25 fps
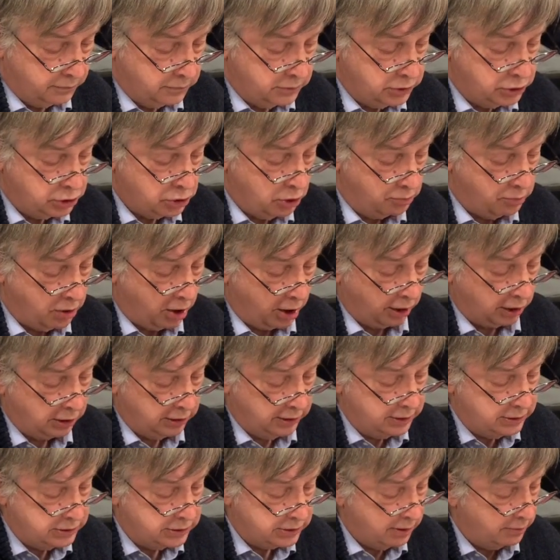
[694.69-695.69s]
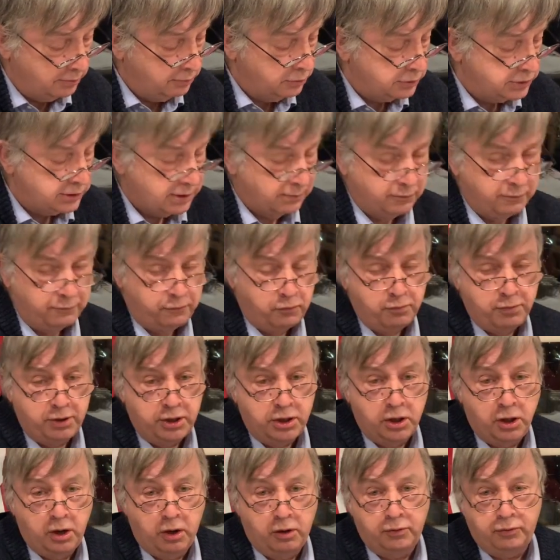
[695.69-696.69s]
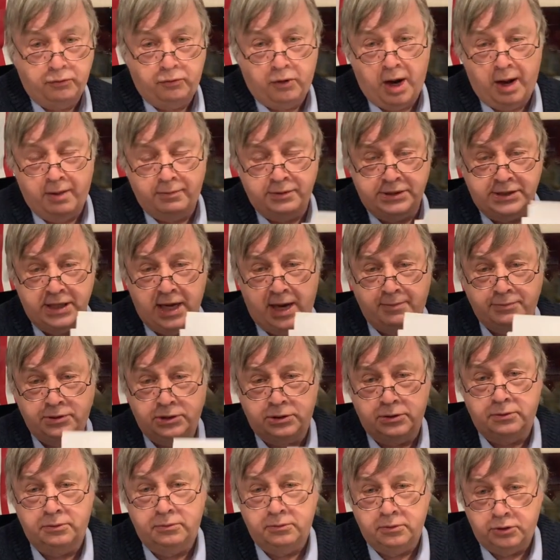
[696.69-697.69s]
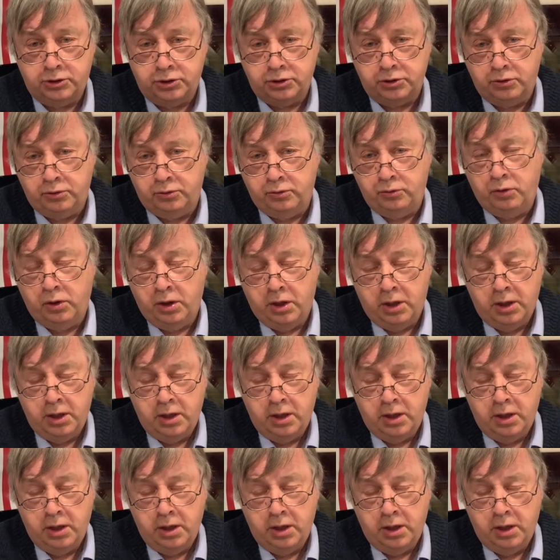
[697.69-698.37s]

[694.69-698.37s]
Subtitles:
Joe Markley, some of you may know, and Rob Sampson, two